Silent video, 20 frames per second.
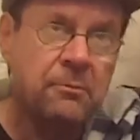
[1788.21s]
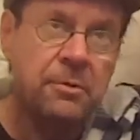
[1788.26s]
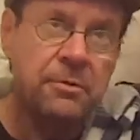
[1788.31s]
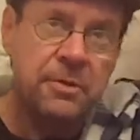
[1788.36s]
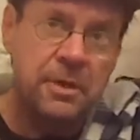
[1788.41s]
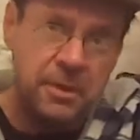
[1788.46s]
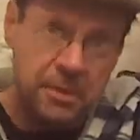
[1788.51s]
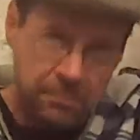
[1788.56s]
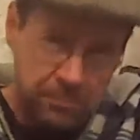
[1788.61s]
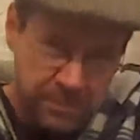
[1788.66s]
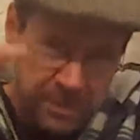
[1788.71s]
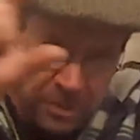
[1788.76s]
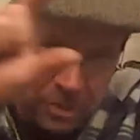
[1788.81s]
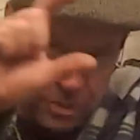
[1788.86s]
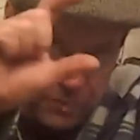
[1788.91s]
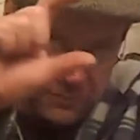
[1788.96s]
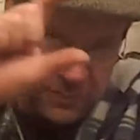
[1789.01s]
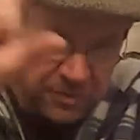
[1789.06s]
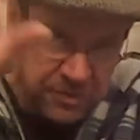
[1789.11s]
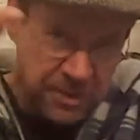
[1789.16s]
with a
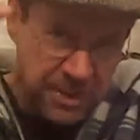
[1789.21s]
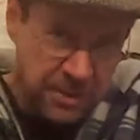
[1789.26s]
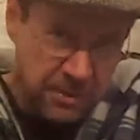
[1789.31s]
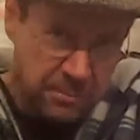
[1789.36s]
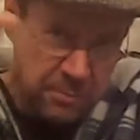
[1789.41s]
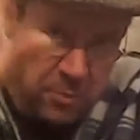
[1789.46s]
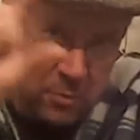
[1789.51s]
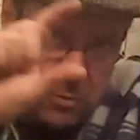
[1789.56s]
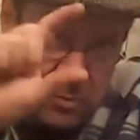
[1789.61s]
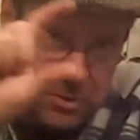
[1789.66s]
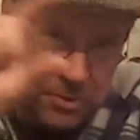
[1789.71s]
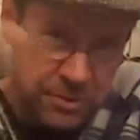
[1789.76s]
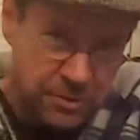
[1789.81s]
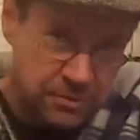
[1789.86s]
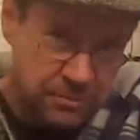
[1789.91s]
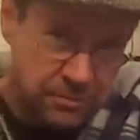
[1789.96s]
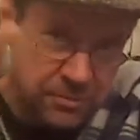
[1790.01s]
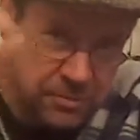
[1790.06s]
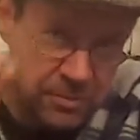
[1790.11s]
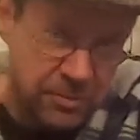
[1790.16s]
picture of a sailboat
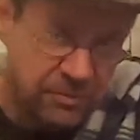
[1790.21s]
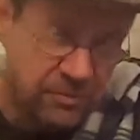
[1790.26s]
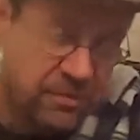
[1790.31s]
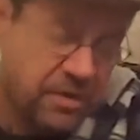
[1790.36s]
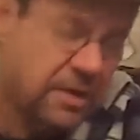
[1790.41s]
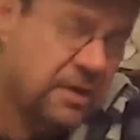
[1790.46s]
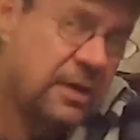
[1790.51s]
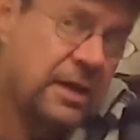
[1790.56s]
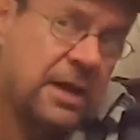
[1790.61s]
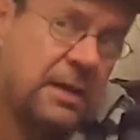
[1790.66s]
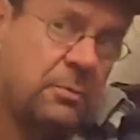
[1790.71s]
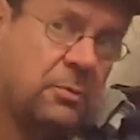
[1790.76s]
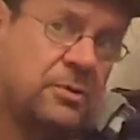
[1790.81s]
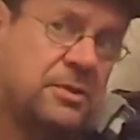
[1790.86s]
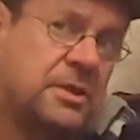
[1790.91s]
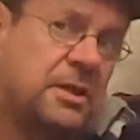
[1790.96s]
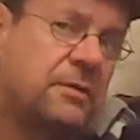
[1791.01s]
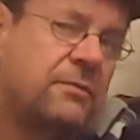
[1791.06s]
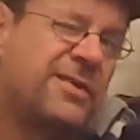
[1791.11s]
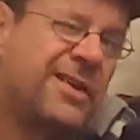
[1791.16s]
on the front label
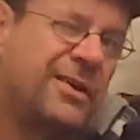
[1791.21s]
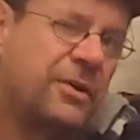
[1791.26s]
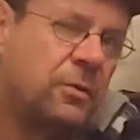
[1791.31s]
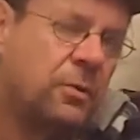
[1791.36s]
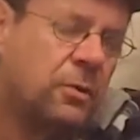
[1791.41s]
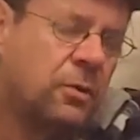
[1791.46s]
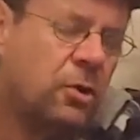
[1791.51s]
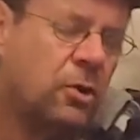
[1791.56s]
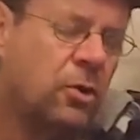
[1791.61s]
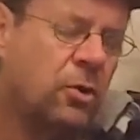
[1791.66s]
to give you a little